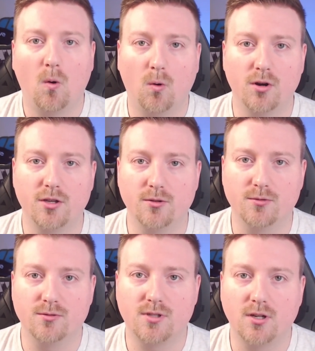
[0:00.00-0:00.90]
or
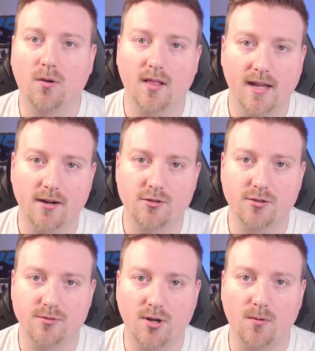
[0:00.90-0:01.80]
use your Layer
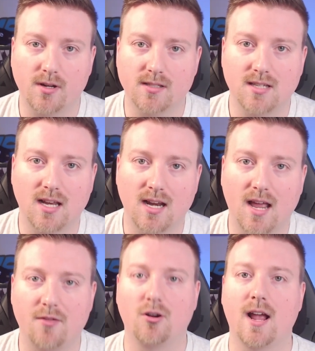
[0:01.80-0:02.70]
2 tokens in
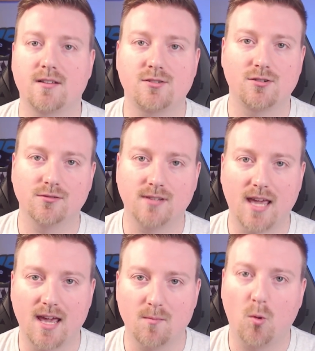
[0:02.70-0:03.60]
another external
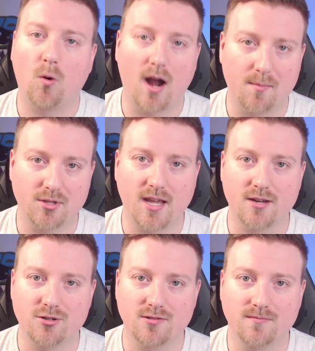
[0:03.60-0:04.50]
game or
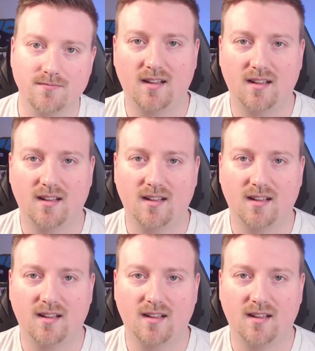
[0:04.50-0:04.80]
application.